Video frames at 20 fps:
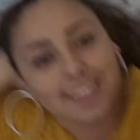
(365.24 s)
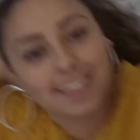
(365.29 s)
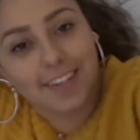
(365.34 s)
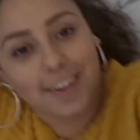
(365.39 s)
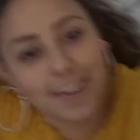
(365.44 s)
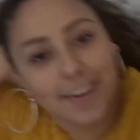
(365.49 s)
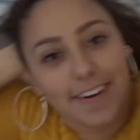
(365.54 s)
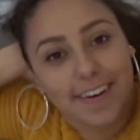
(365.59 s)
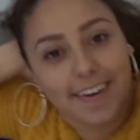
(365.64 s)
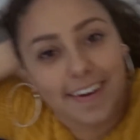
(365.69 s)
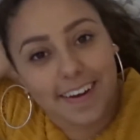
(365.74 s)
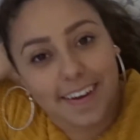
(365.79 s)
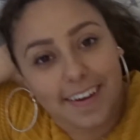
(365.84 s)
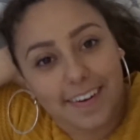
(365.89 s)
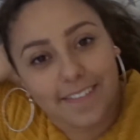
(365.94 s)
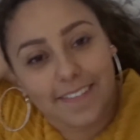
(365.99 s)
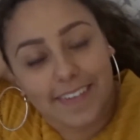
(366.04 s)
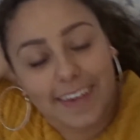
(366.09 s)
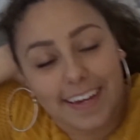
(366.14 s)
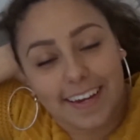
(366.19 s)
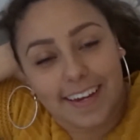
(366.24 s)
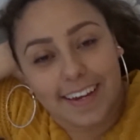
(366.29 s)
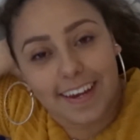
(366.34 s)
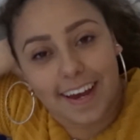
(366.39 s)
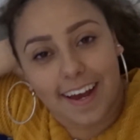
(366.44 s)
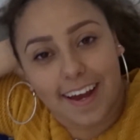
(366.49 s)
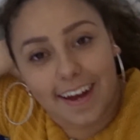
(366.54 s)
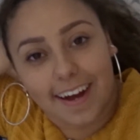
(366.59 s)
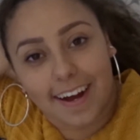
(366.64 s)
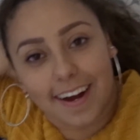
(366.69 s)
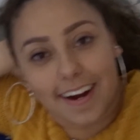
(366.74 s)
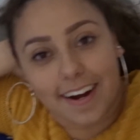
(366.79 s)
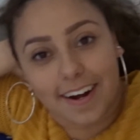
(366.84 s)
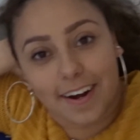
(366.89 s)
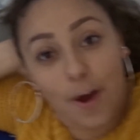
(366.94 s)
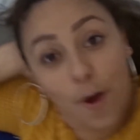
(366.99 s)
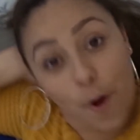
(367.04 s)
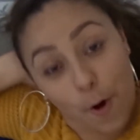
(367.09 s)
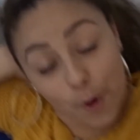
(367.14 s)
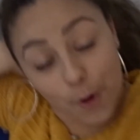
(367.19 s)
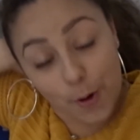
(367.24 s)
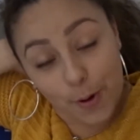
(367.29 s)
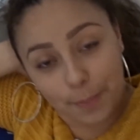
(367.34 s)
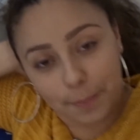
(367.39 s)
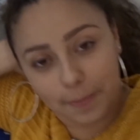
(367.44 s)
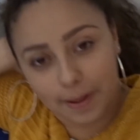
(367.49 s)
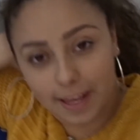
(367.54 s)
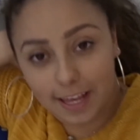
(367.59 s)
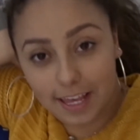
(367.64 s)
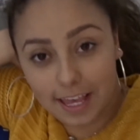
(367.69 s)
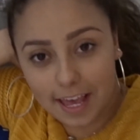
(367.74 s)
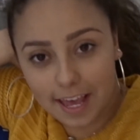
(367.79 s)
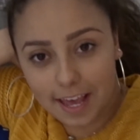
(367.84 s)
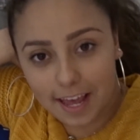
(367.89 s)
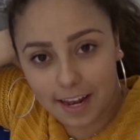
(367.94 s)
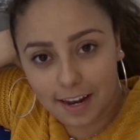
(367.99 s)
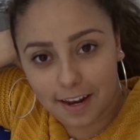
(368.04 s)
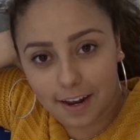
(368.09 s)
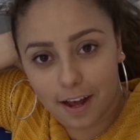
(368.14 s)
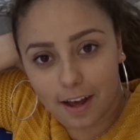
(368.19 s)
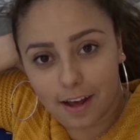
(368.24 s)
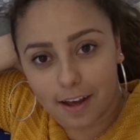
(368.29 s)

So we are home again.